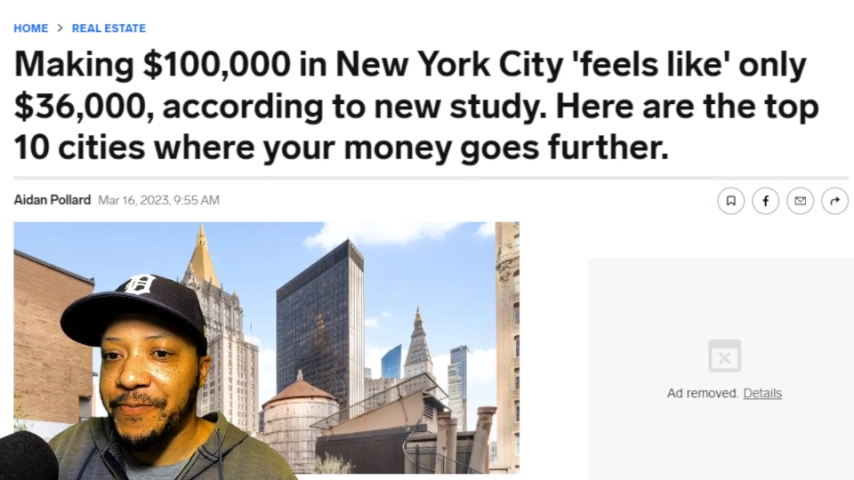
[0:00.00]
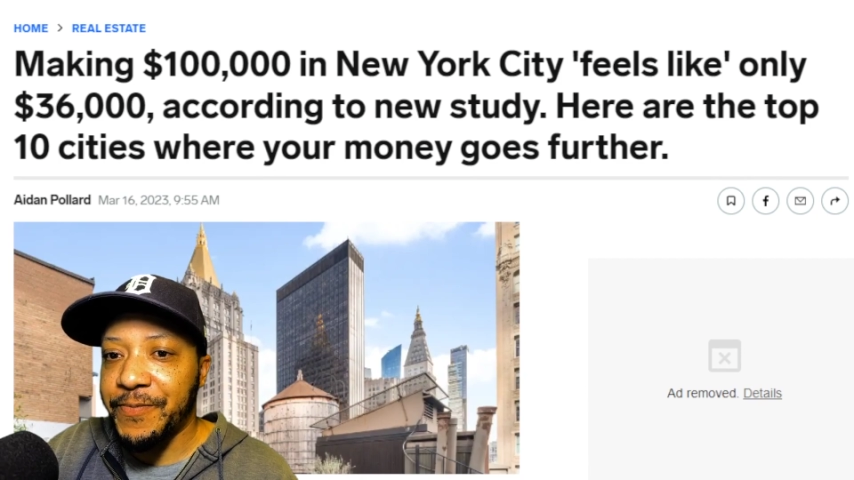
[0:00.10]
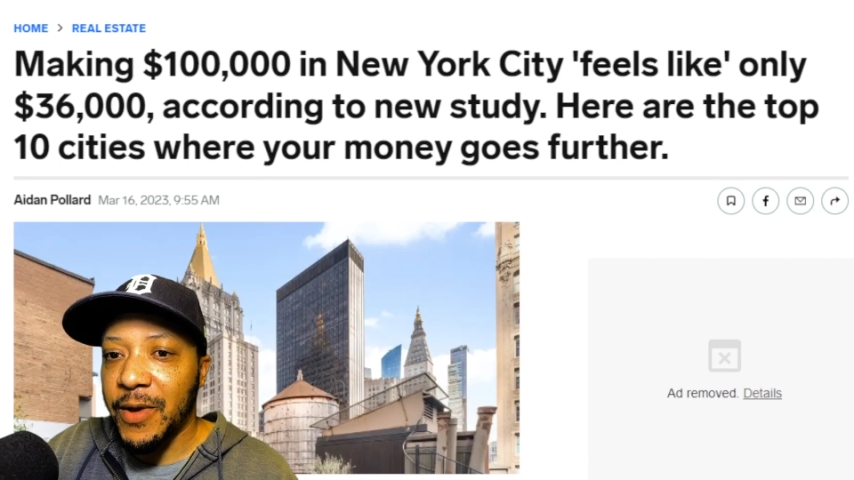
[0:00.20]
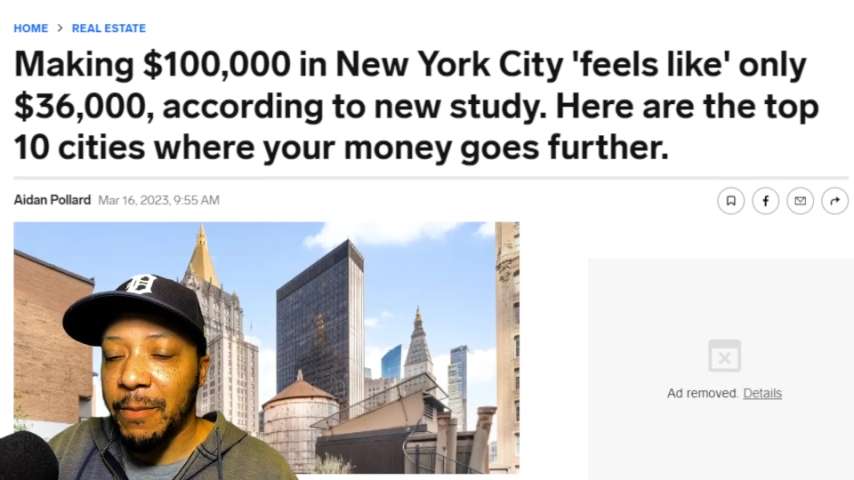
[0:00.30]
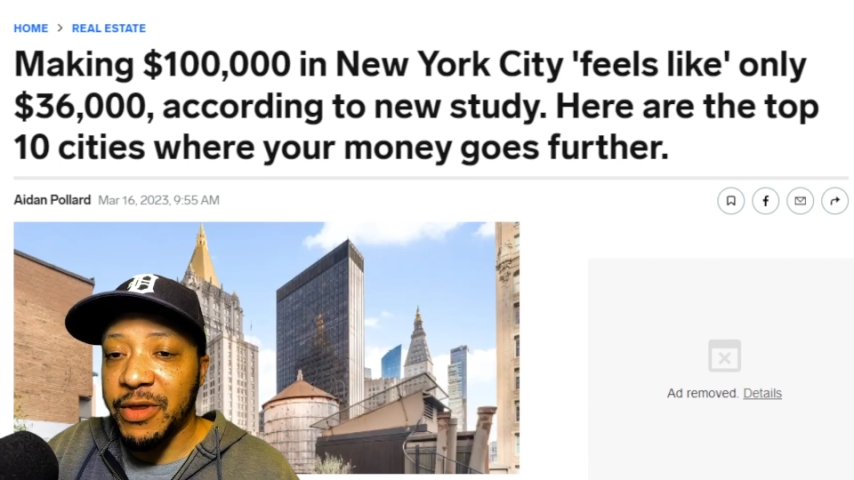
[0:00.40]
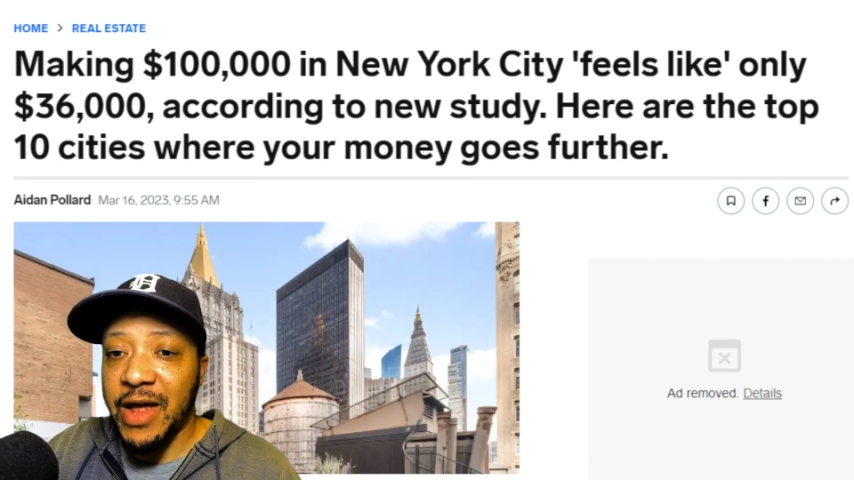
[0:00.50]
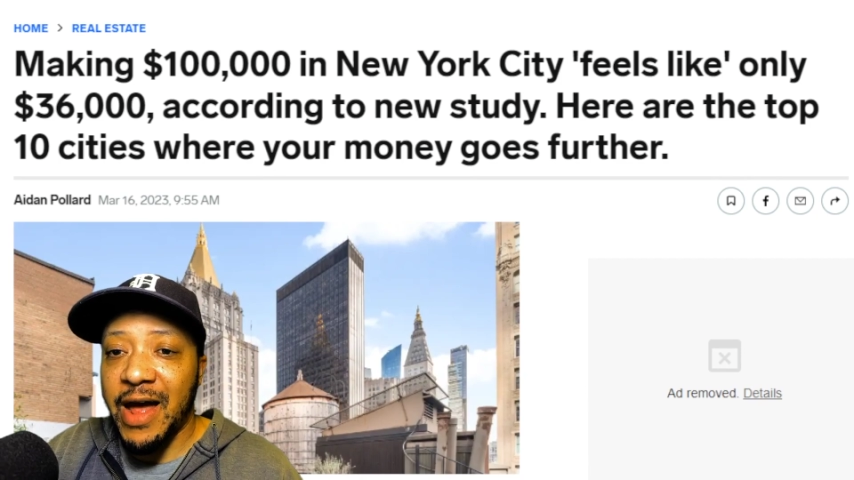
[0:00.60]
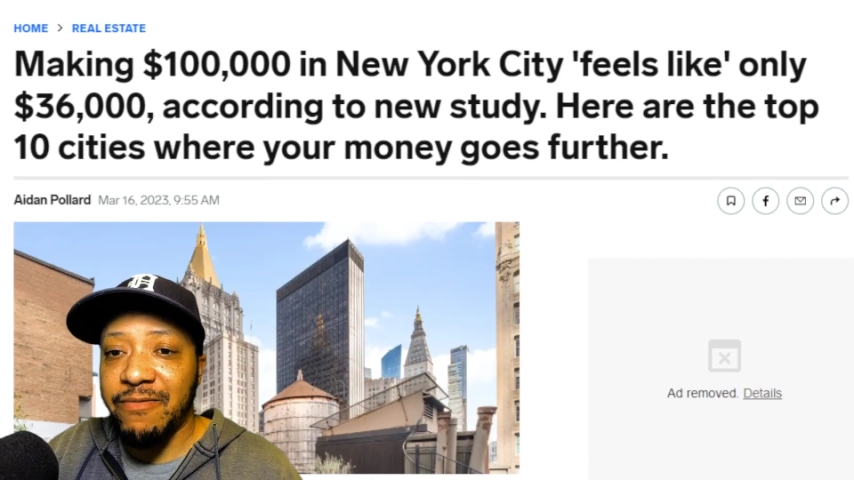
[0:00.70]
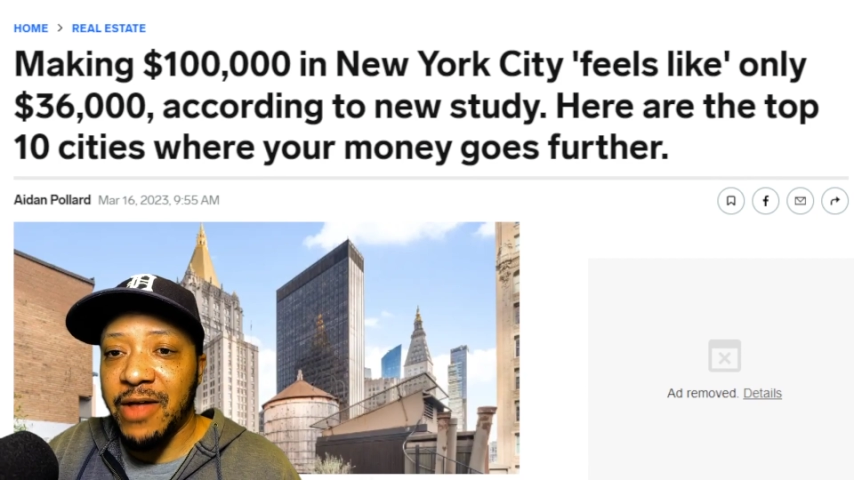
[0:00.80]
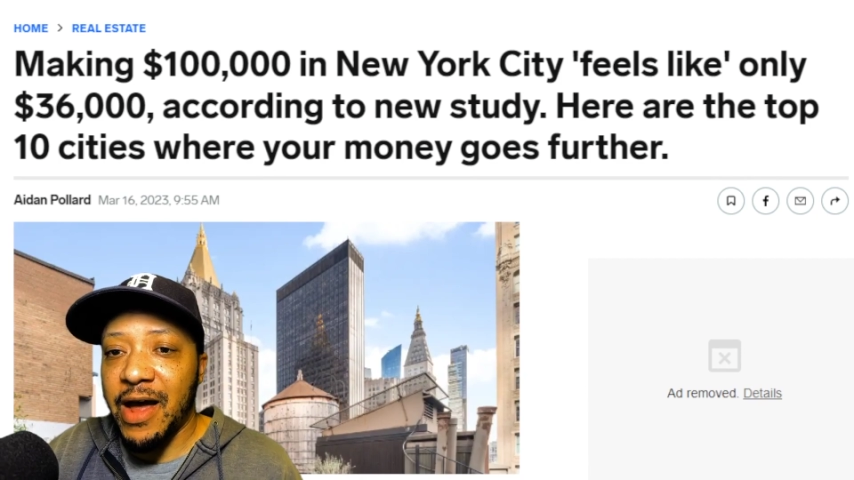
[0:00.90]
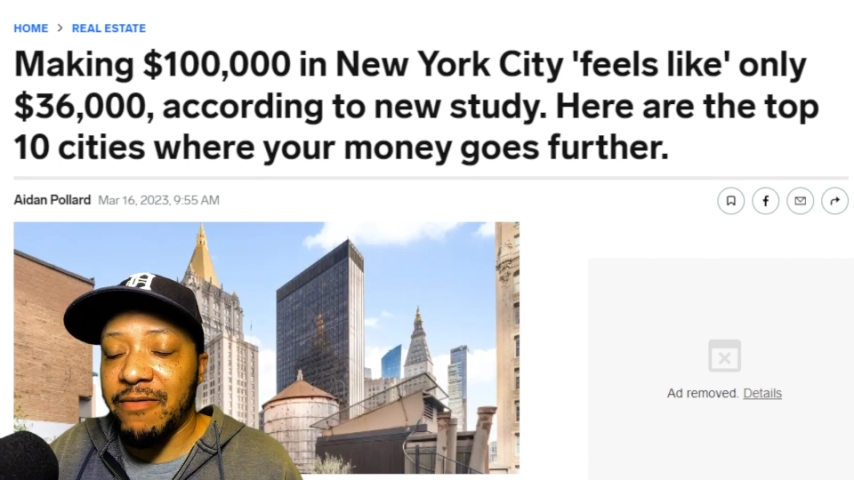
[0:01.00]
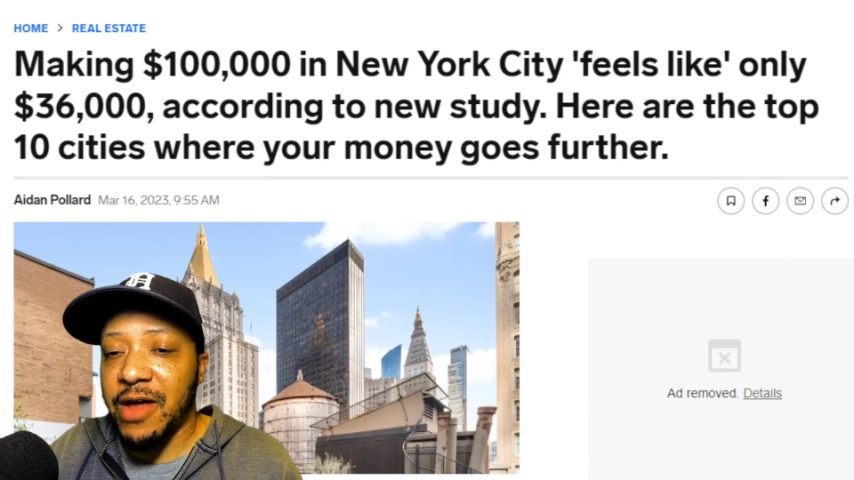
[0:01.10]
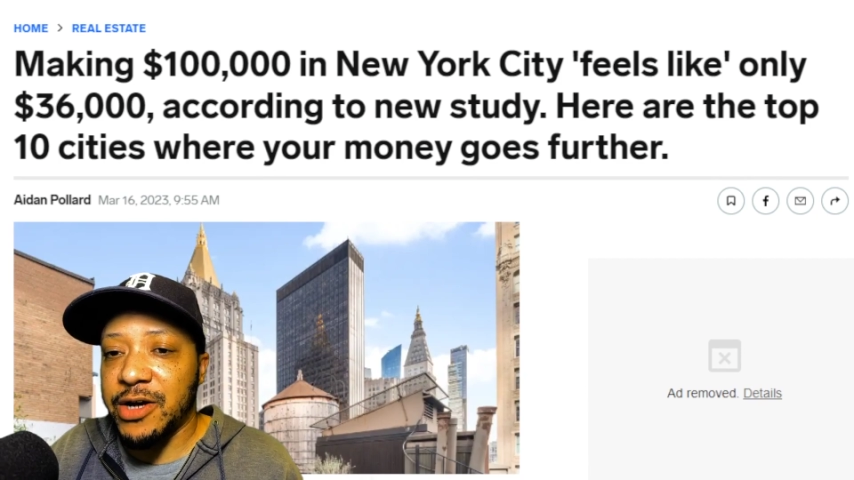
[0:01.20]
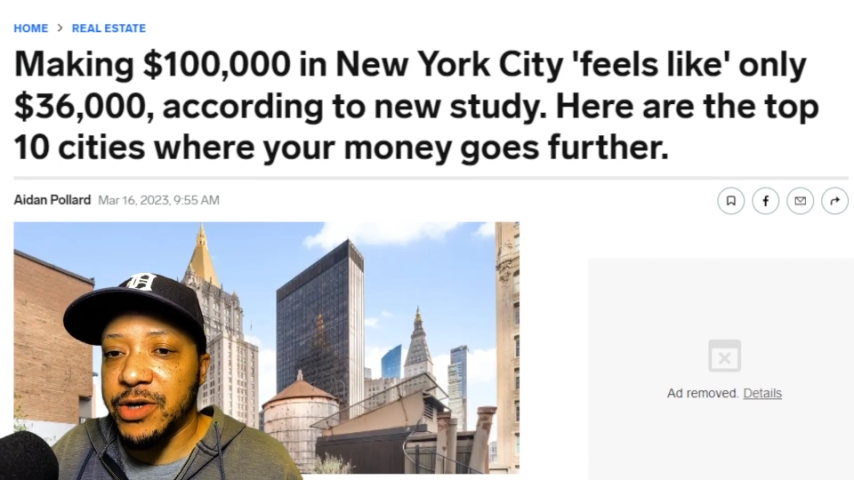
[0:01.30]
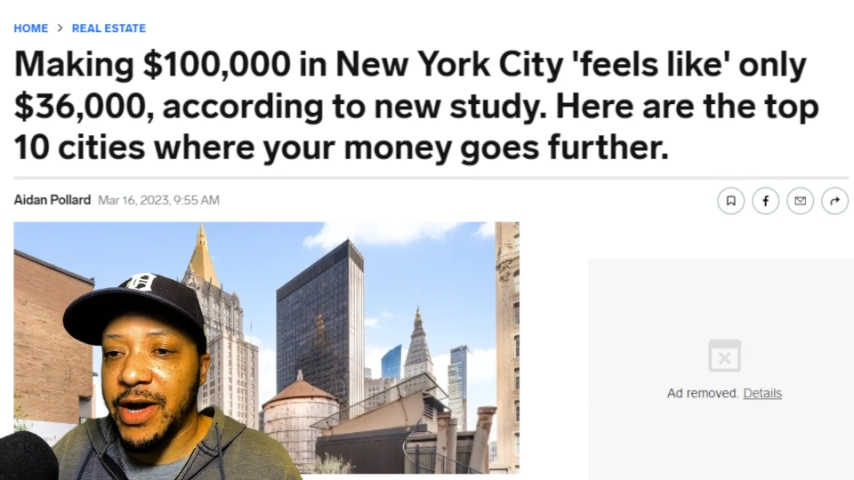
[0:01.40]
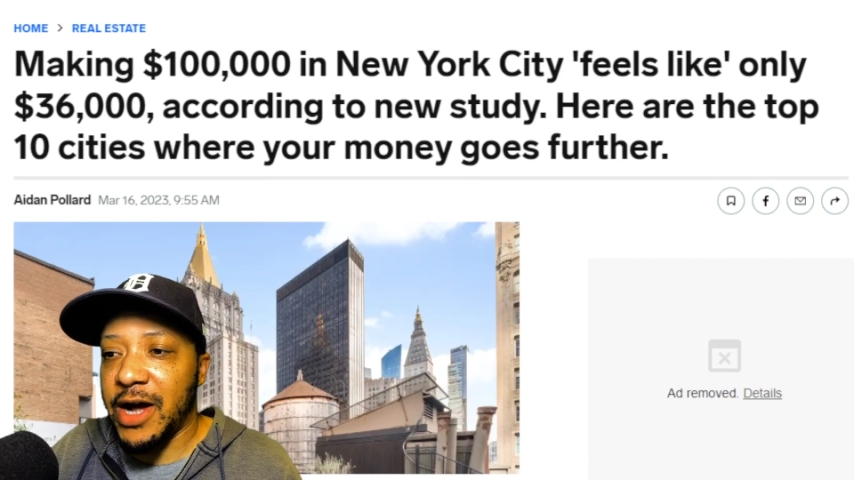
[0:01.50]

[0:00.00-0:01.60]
but they have they have the extra cash.